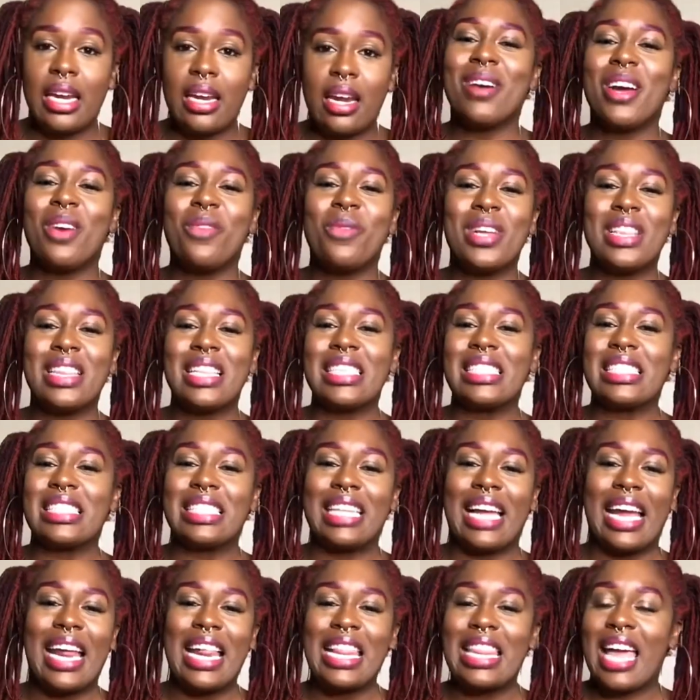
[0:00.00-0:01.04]
But with this
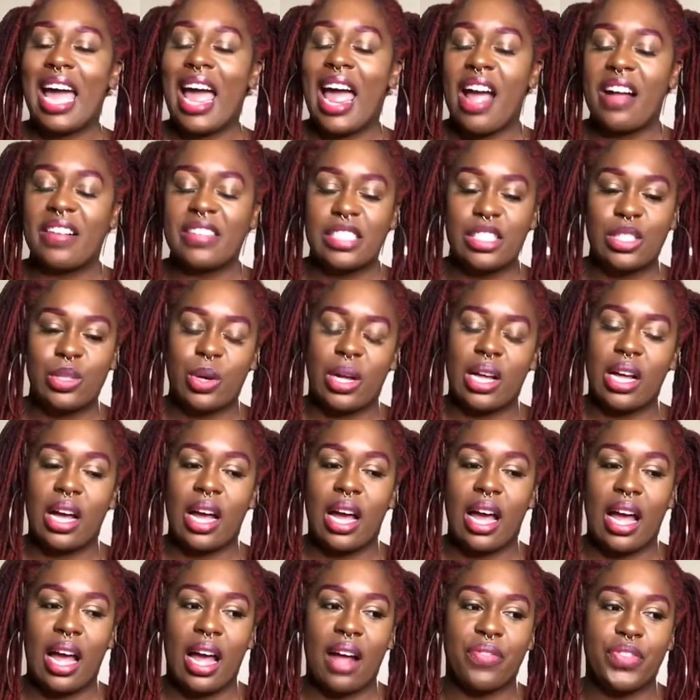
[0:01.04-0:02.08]
length, I have to
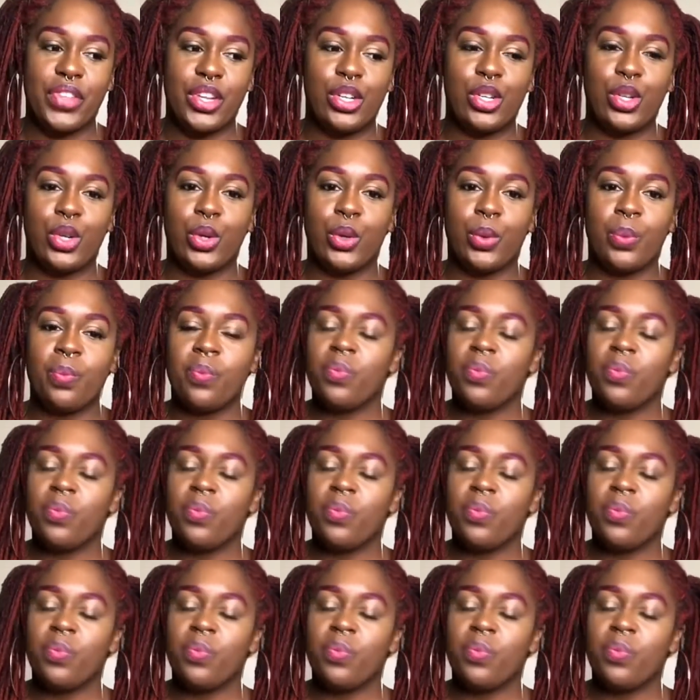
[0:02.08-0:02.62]
do